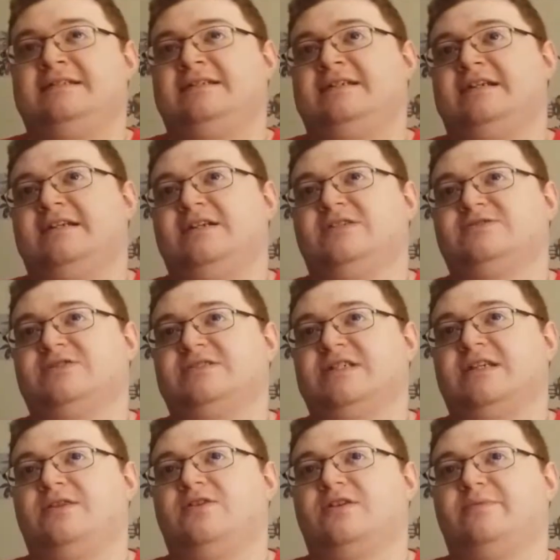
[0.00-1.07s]
And he also
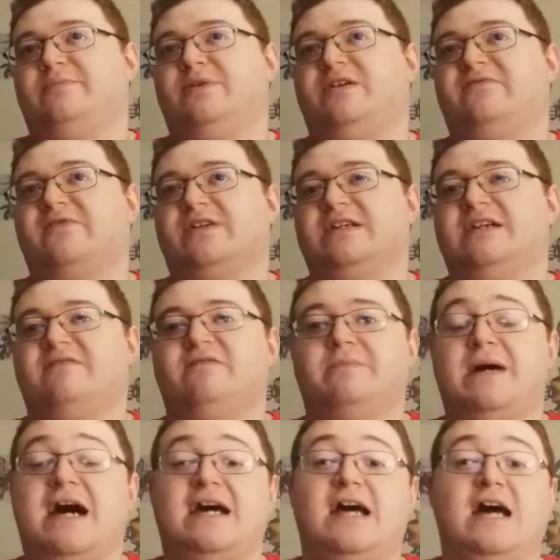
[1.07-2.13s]
said Logan Paul forgive him.
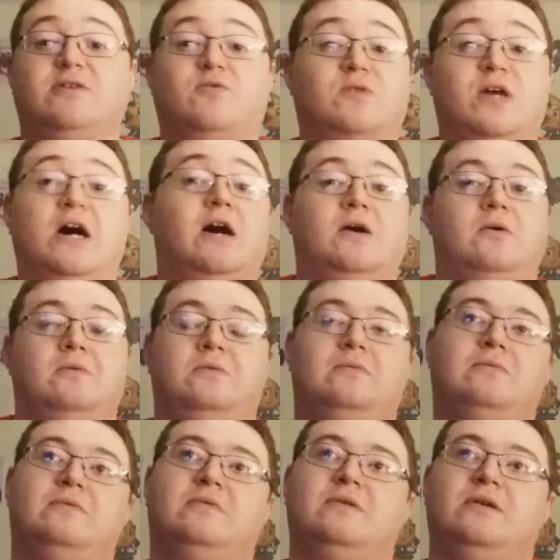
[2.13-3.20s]
I, I don't know.
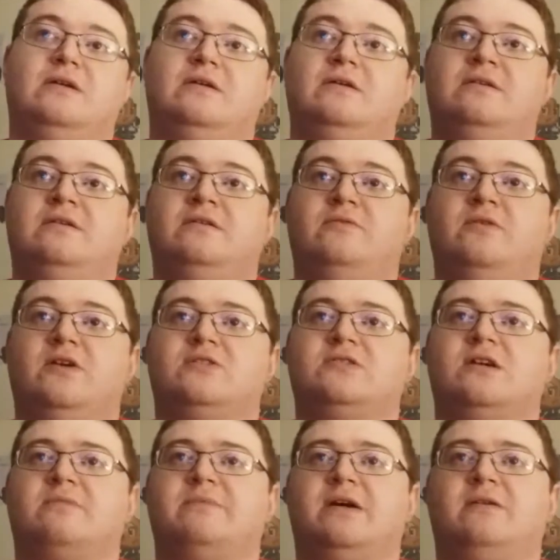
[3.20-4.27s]
I'll
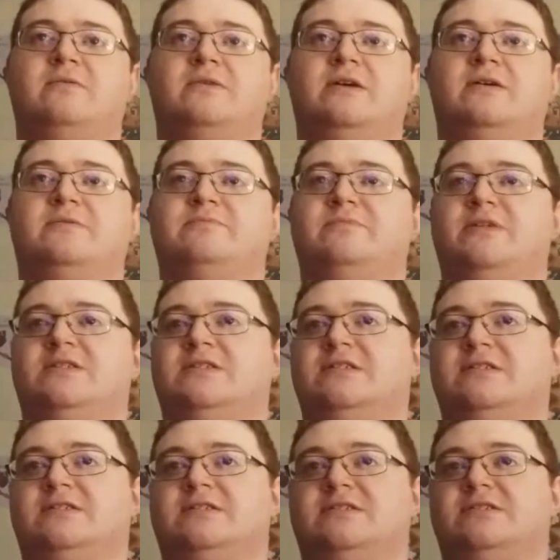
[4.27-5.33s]
talk about uh,
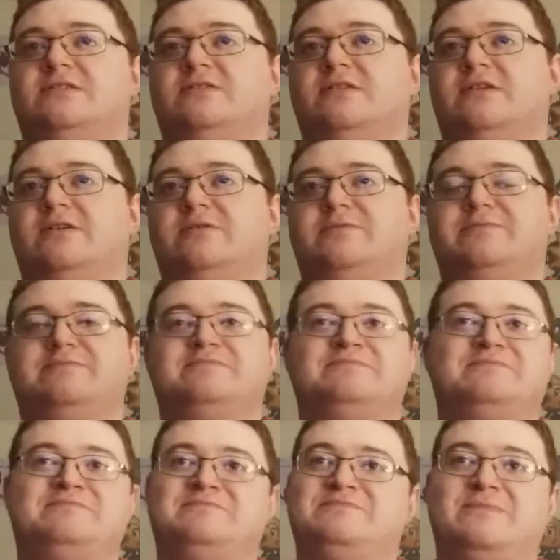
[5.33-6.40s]
Miz's, you know,
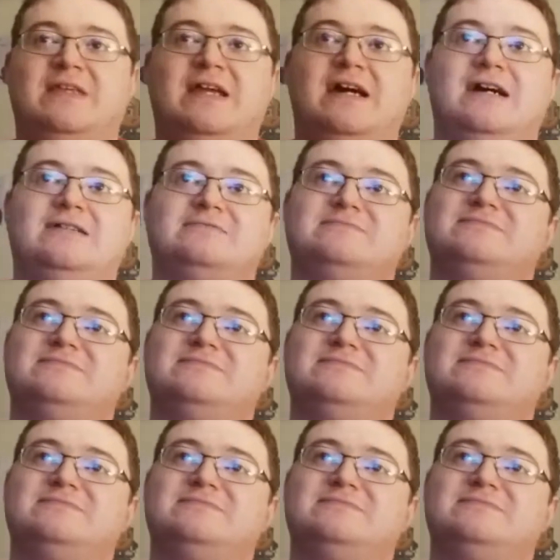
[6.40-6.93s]
yeah.